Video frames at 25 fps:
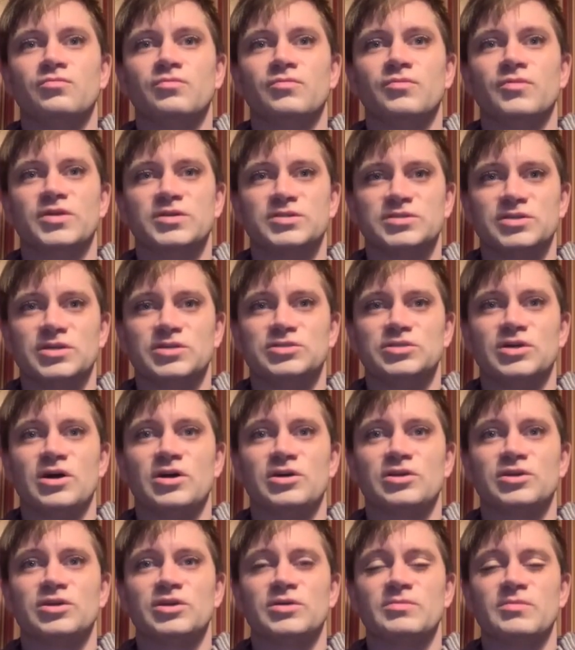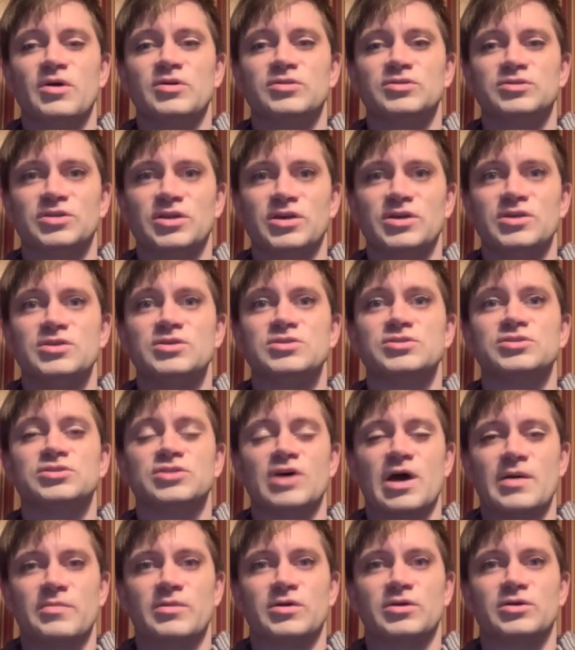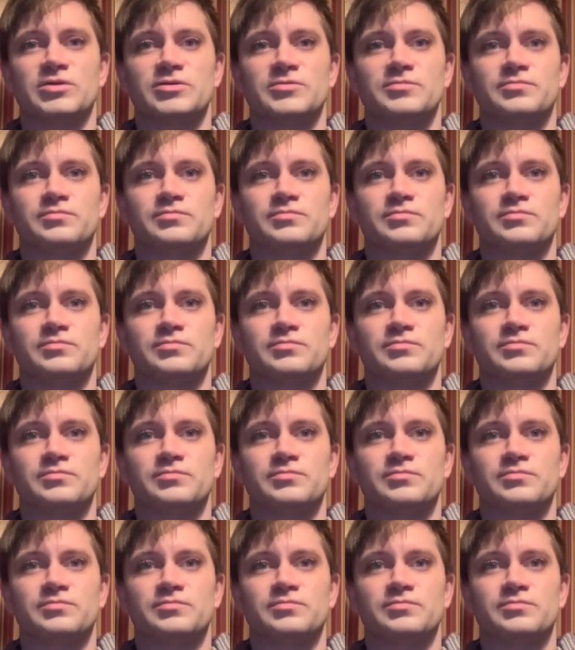let's get talking about today's topic.